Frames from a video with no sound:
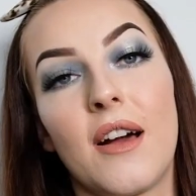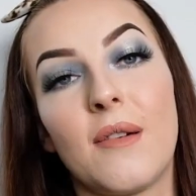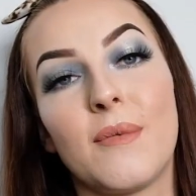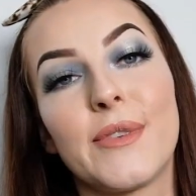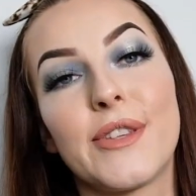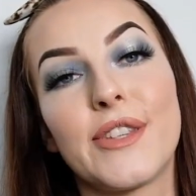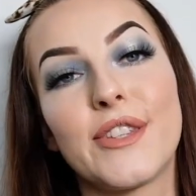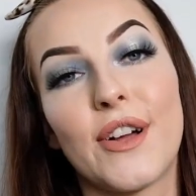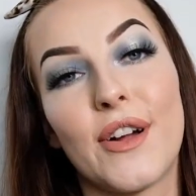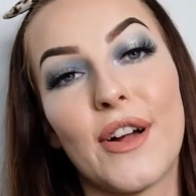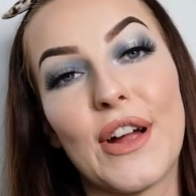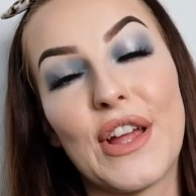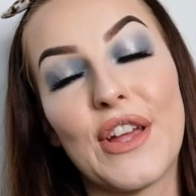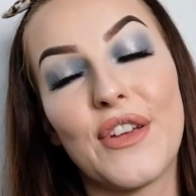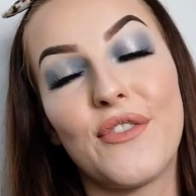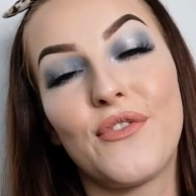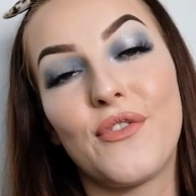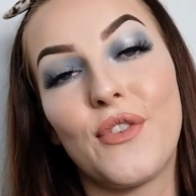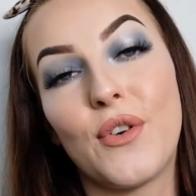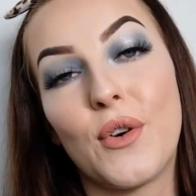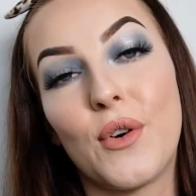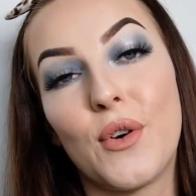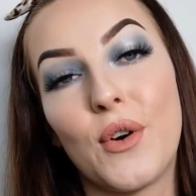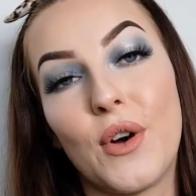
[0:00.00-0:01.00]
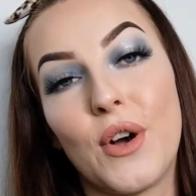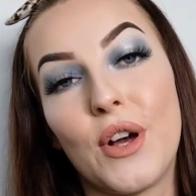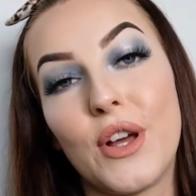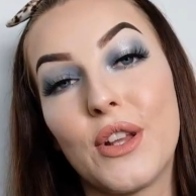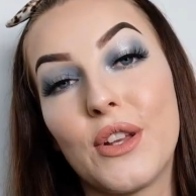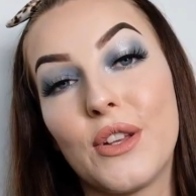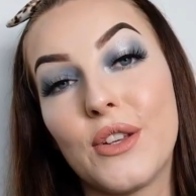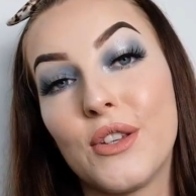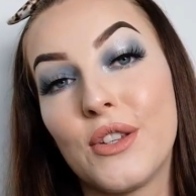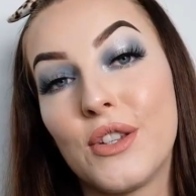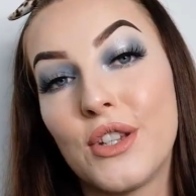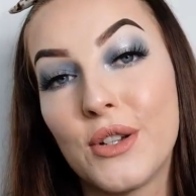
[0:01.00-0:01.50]
I'm sorry for
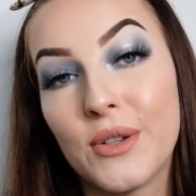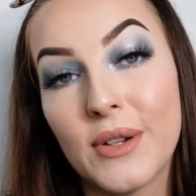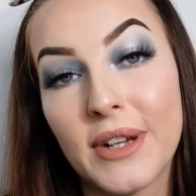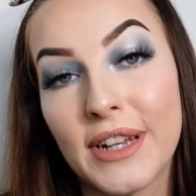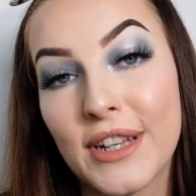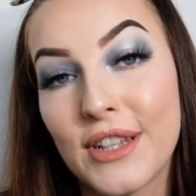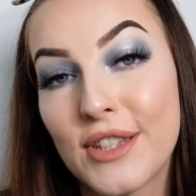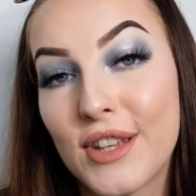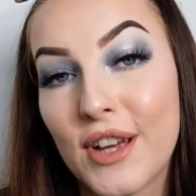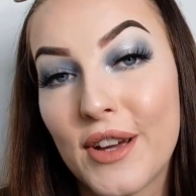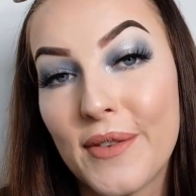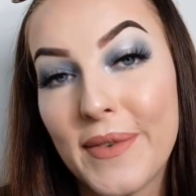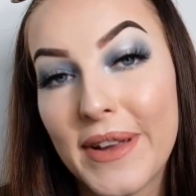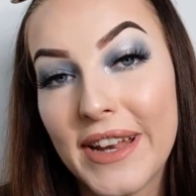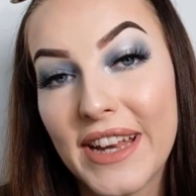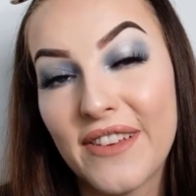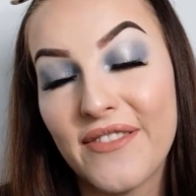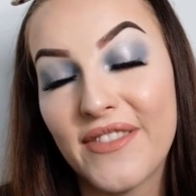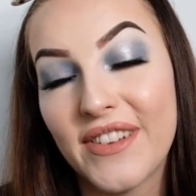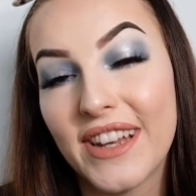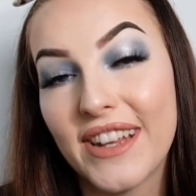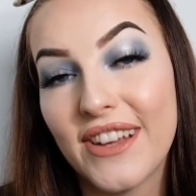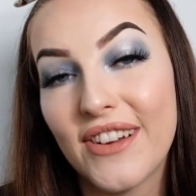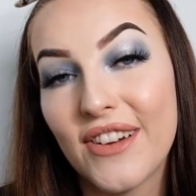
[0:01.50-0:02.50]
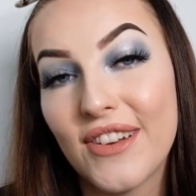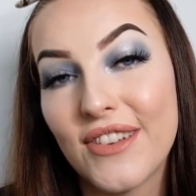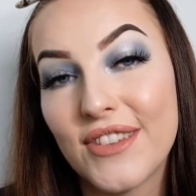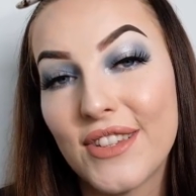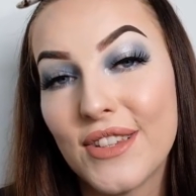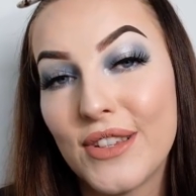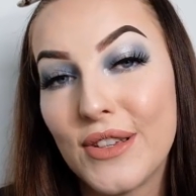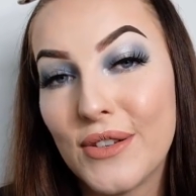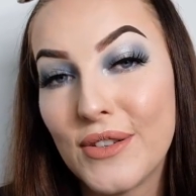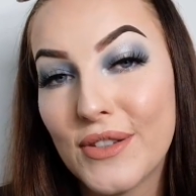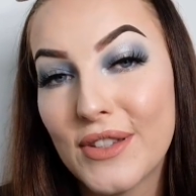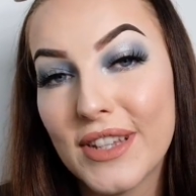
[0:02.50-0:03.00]
doing so many
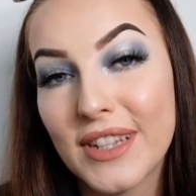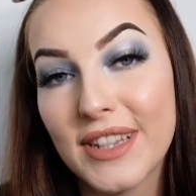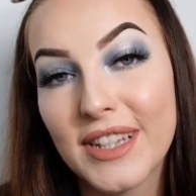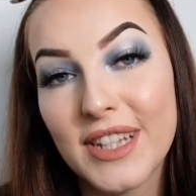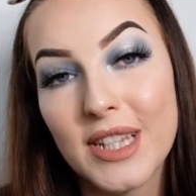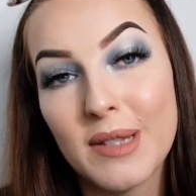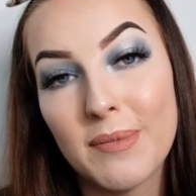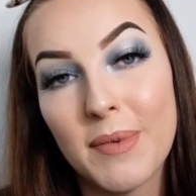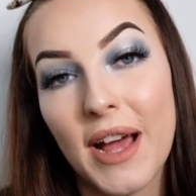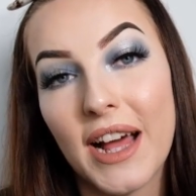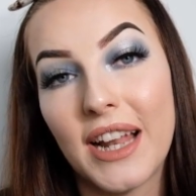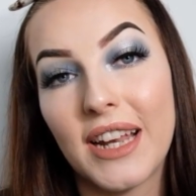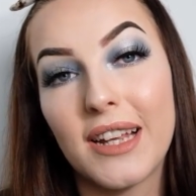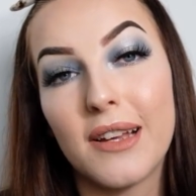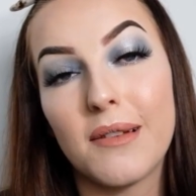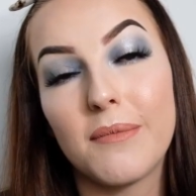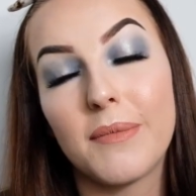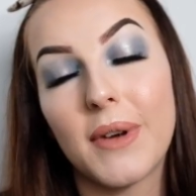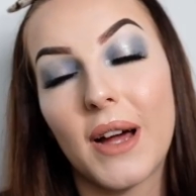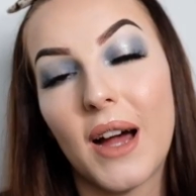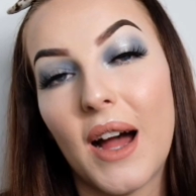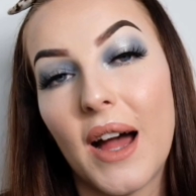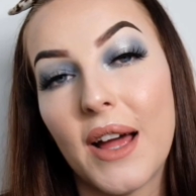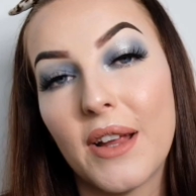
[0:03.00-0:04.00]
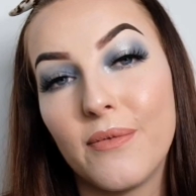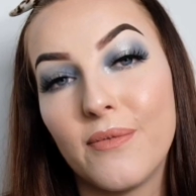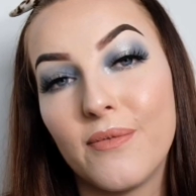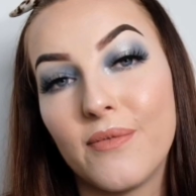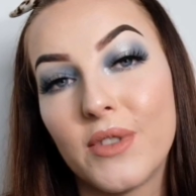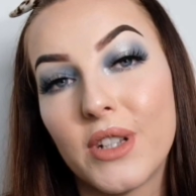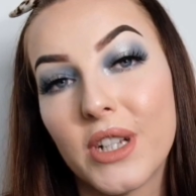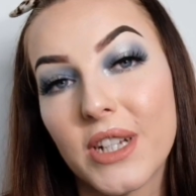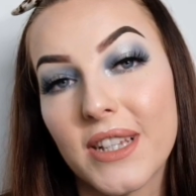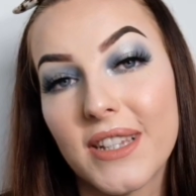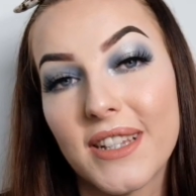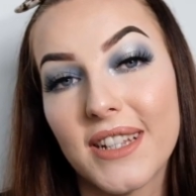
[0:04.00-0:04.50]
videos using this palette, but I'm
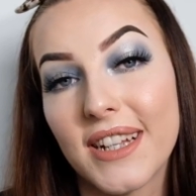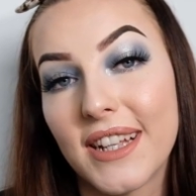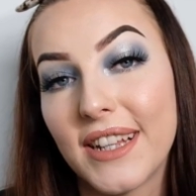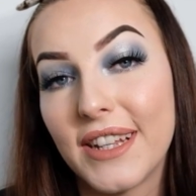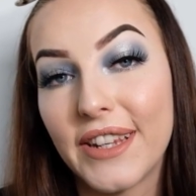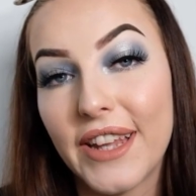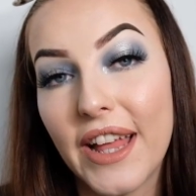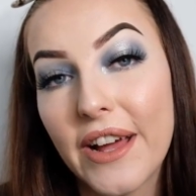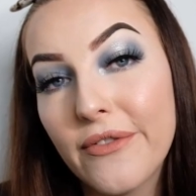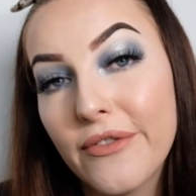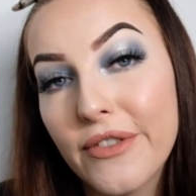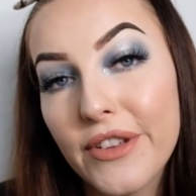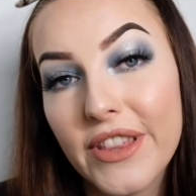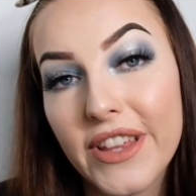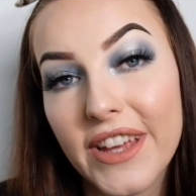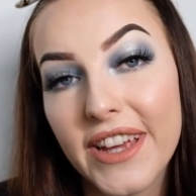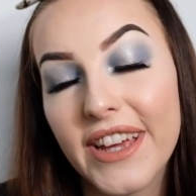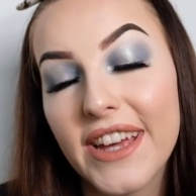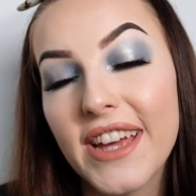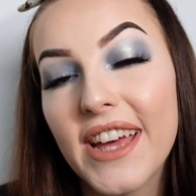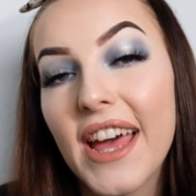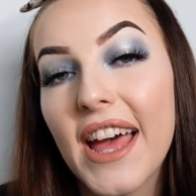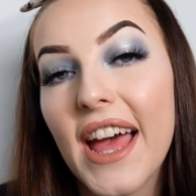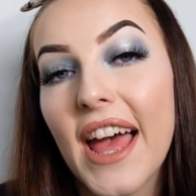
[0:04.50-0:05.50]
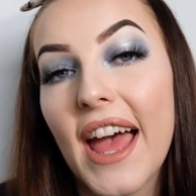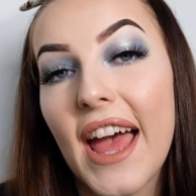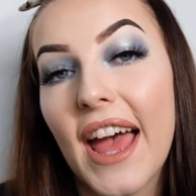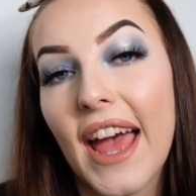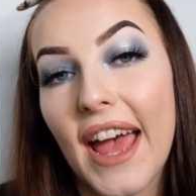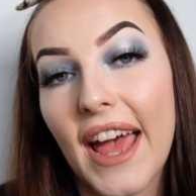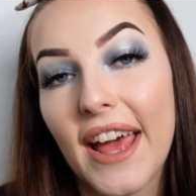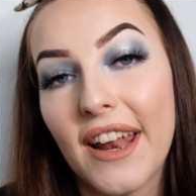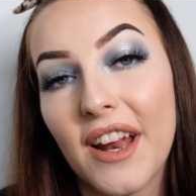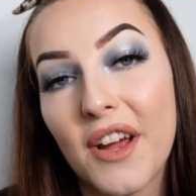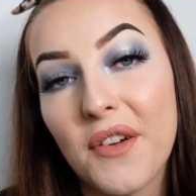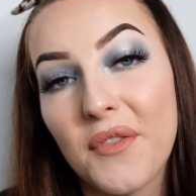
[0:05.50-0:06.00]
just in love with it
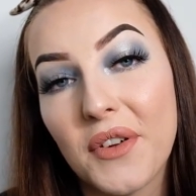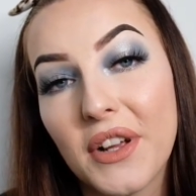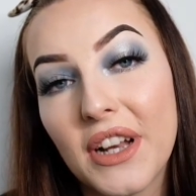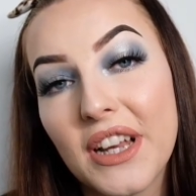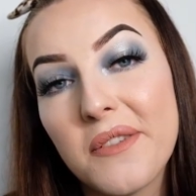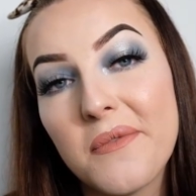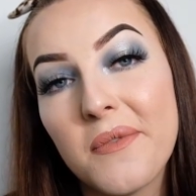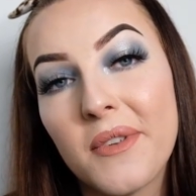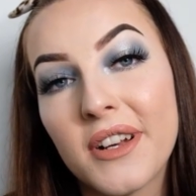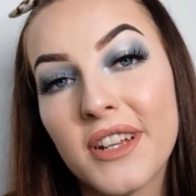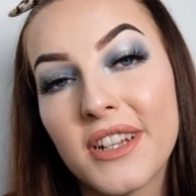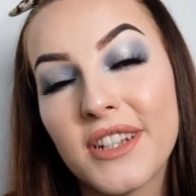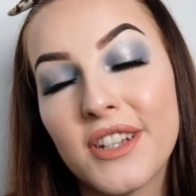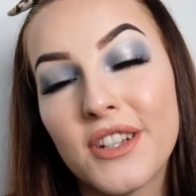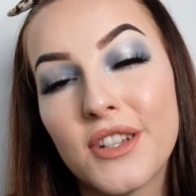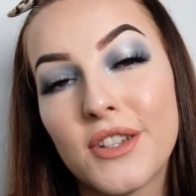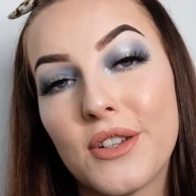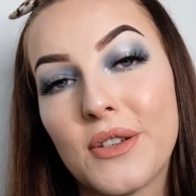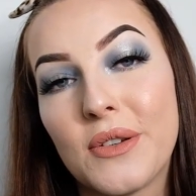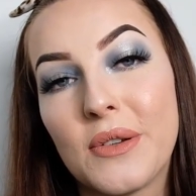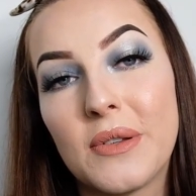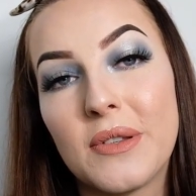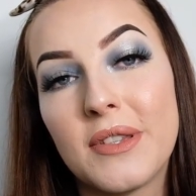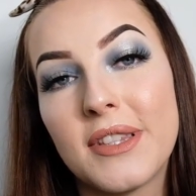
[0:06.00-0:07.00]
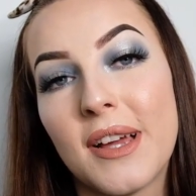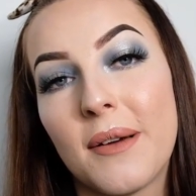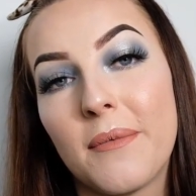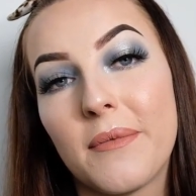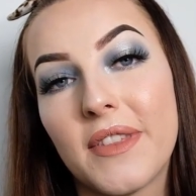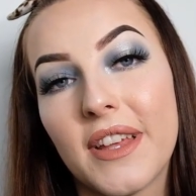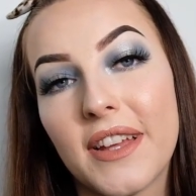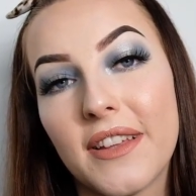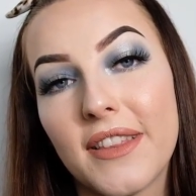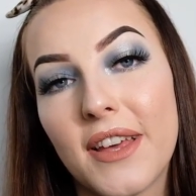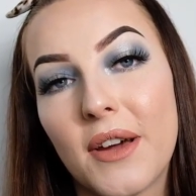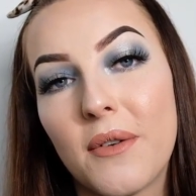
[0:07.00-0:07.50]
and I really wanted to do
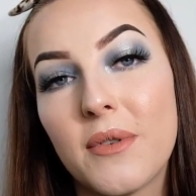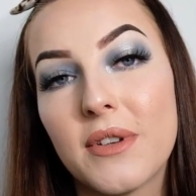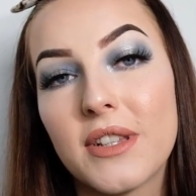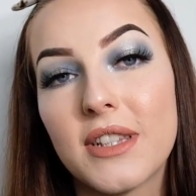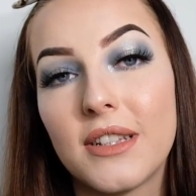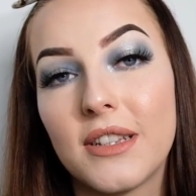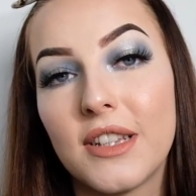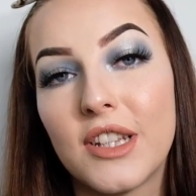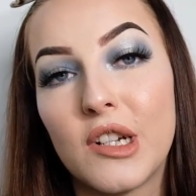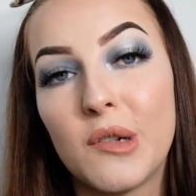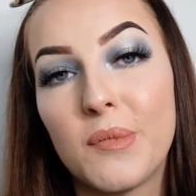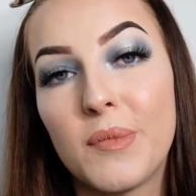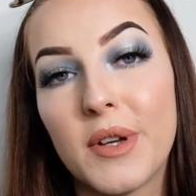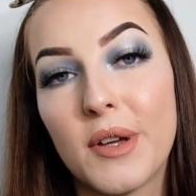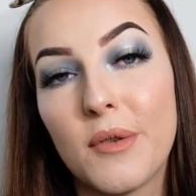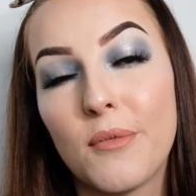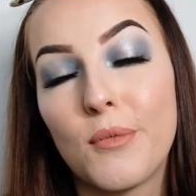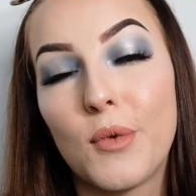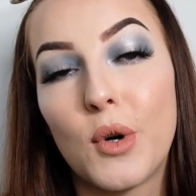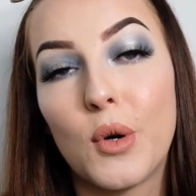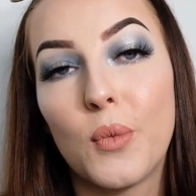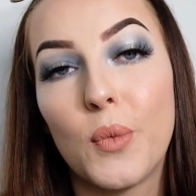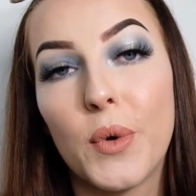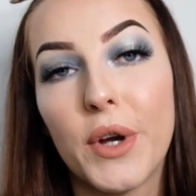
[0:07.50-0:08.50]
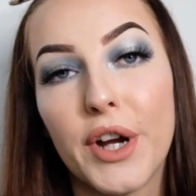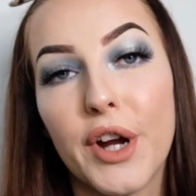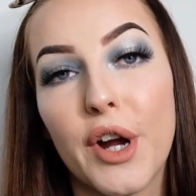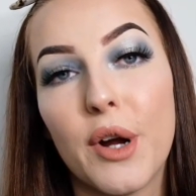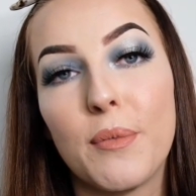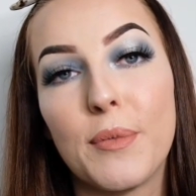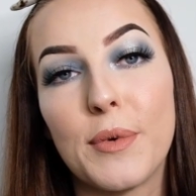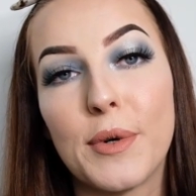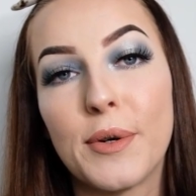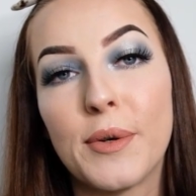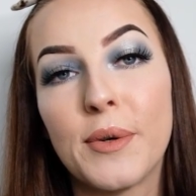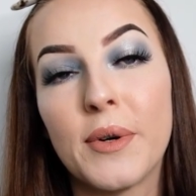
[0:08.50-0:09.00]
something that was a little bit more
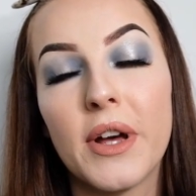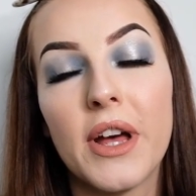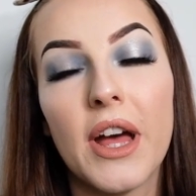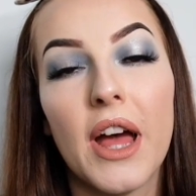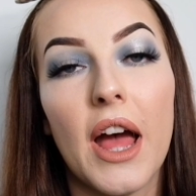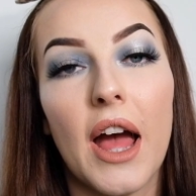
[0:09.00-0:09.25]
wearable.